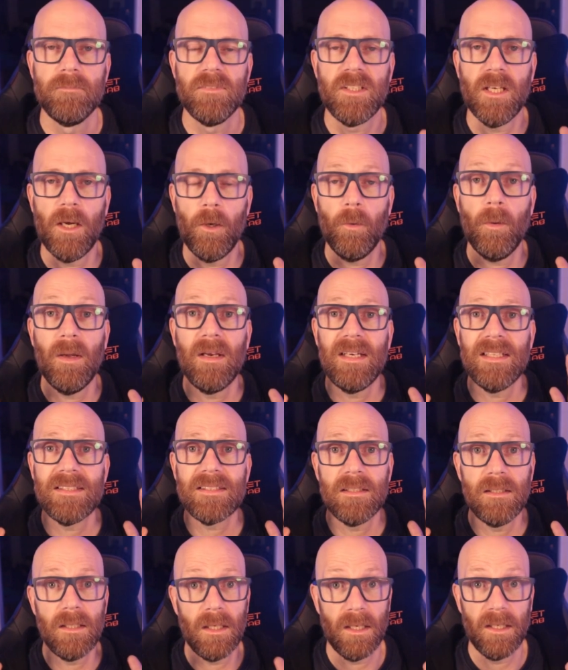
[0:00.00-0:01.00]
So,
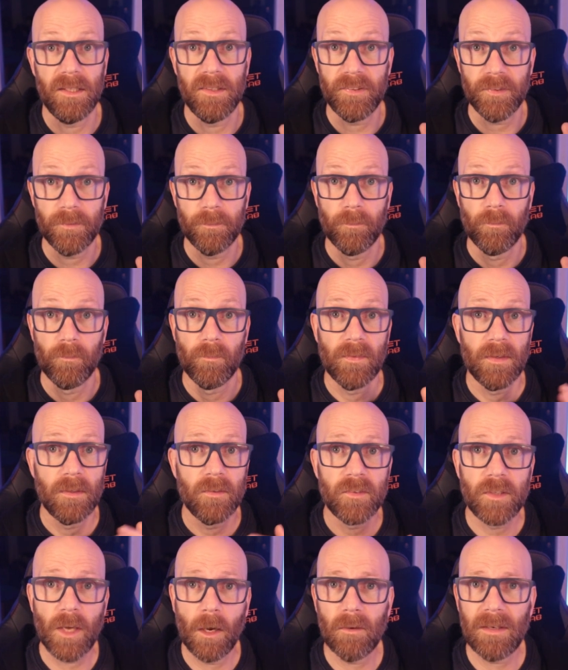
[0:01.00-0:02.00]
lesson learned.
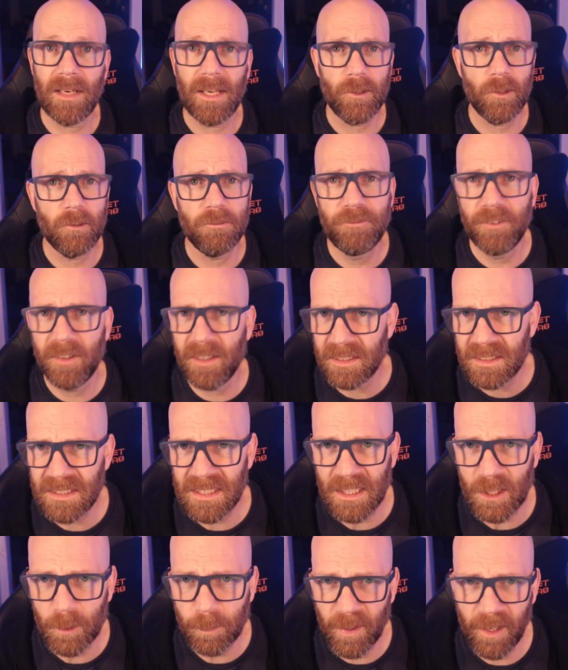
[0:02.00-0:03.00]
Don't let your
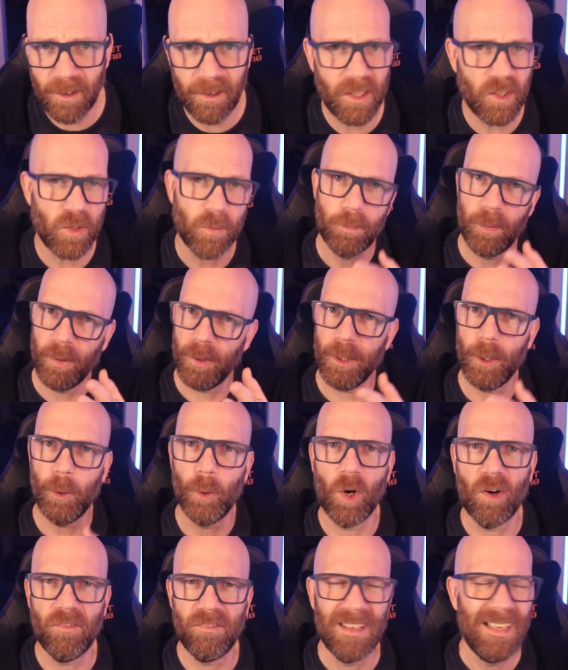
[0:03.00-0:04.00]
first experience put
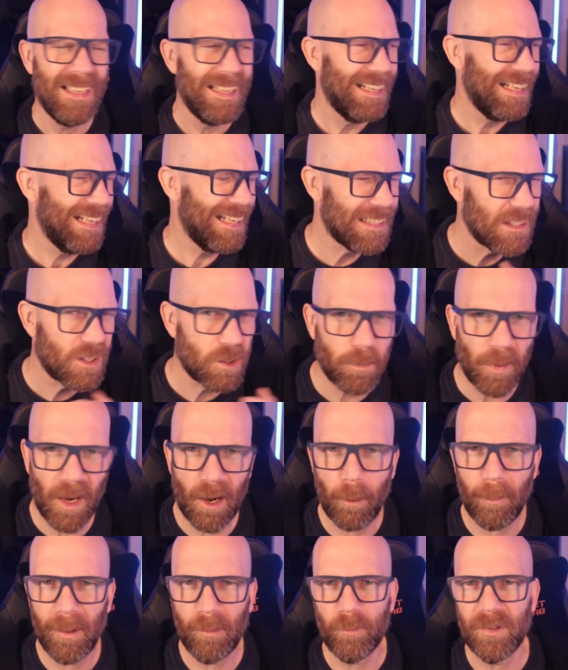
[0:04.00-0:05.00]
you off.
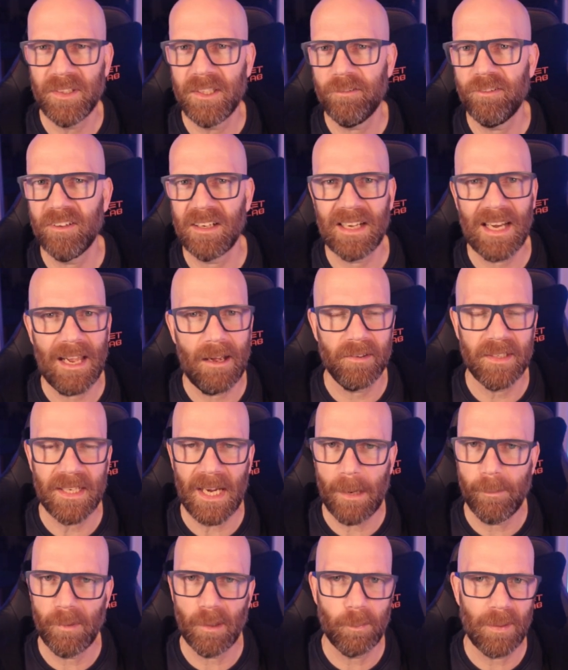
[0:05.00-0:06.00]
Experiment with different cloud
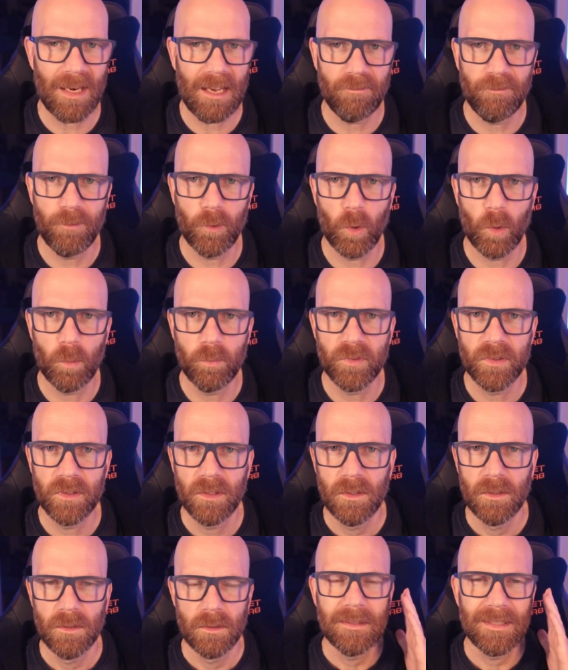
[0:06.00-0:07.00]
gaming platforms
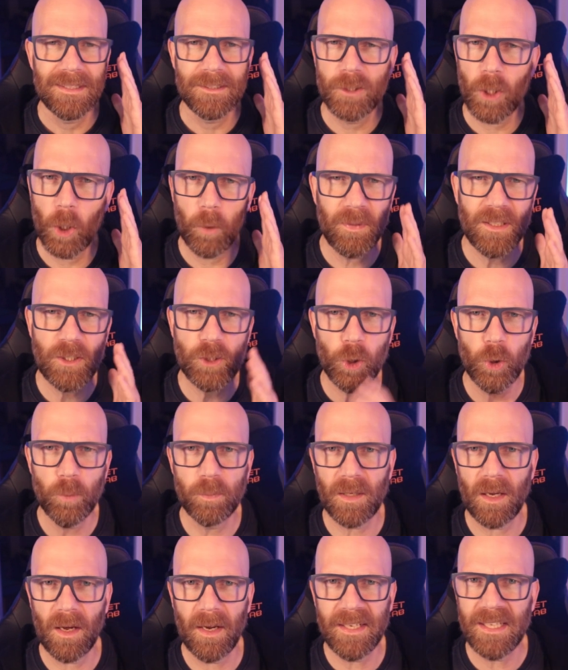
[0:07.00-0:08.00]
and don't be too
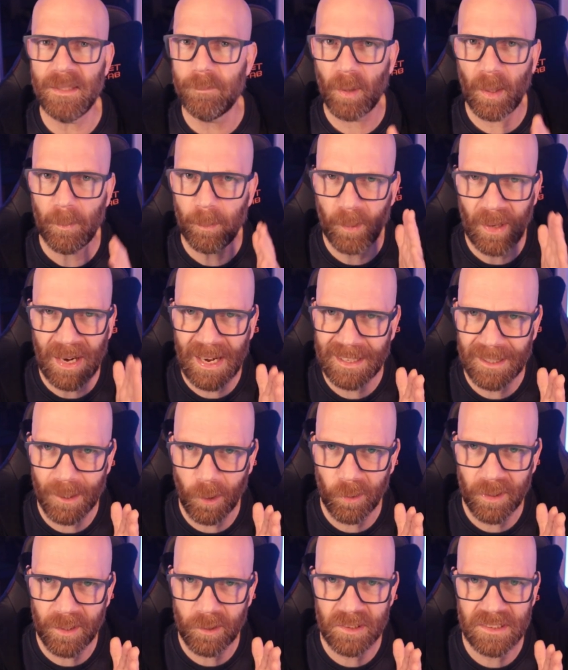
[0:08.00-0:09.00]
blinded by brand
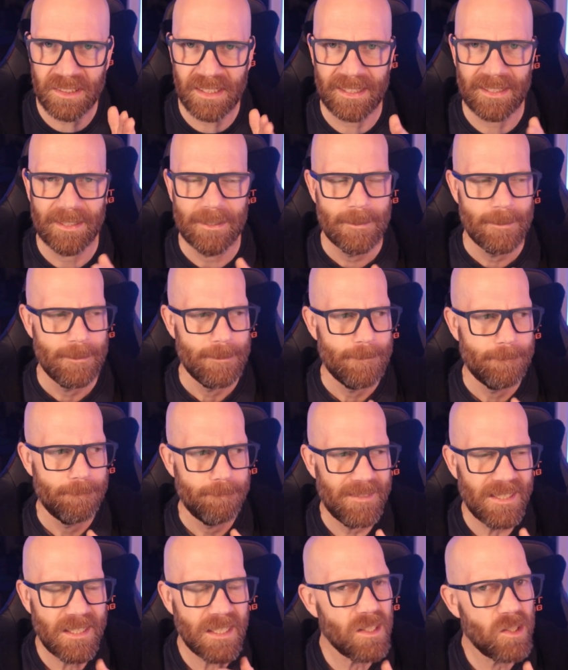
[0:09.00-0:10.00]
loyalty.
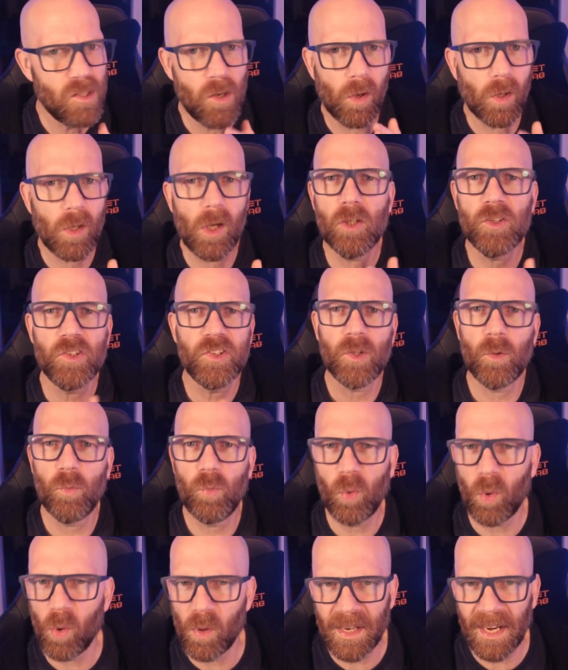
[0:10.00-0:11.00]
This is not console
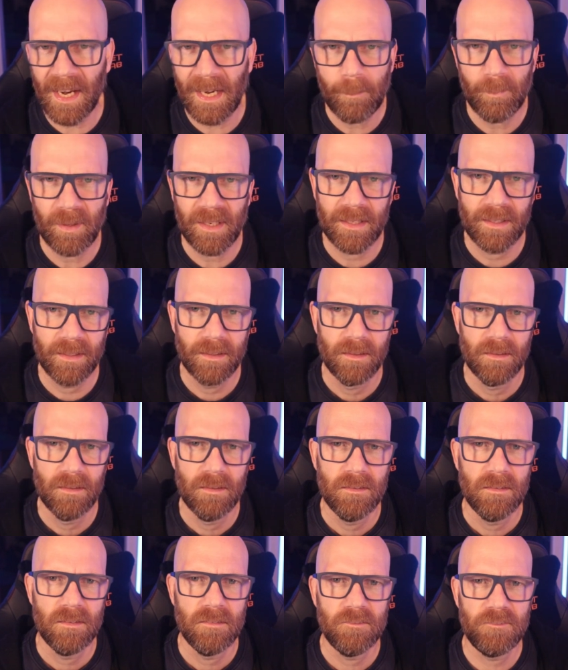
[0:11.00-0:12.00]
war gaming.
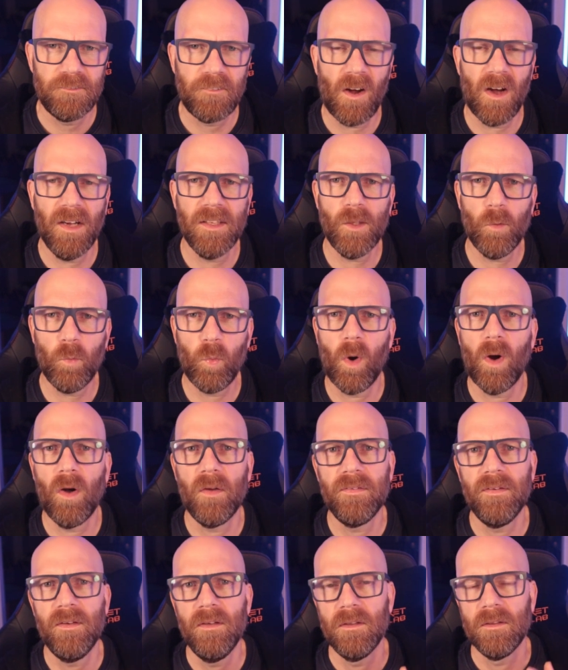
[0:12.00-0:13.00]
Find the
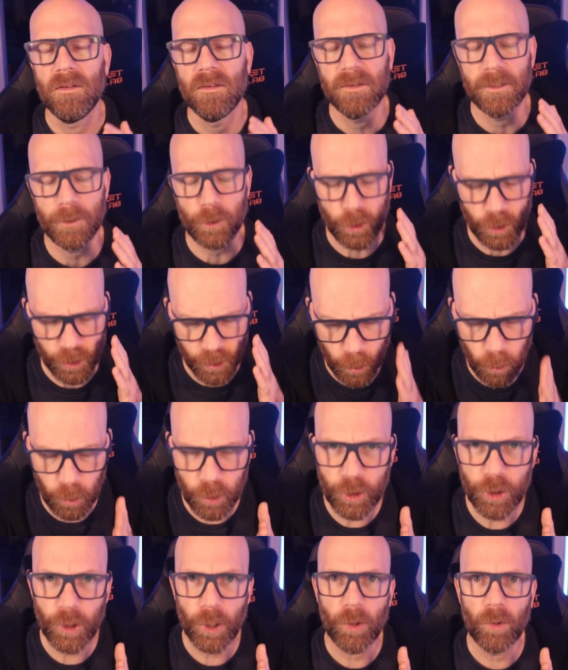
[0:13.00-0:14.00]
one that
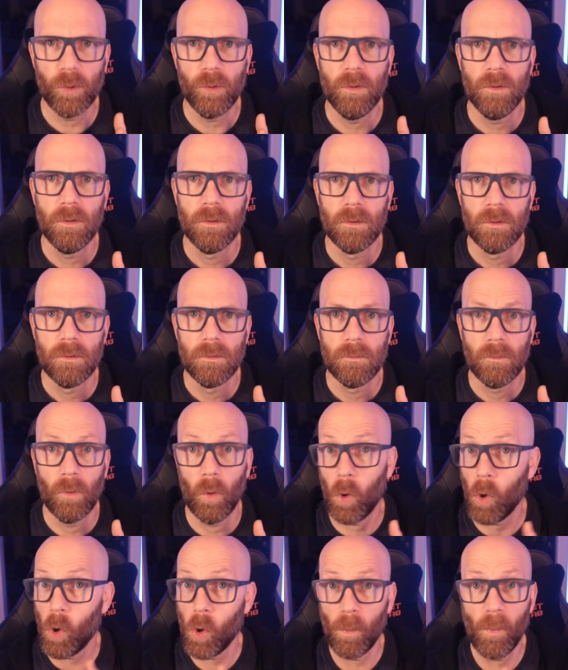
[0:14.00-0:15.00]
suits you
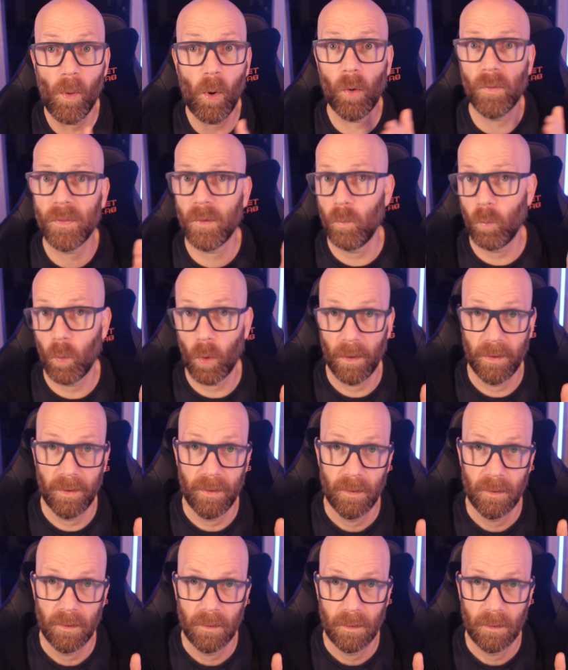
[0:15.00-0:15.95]
or more than one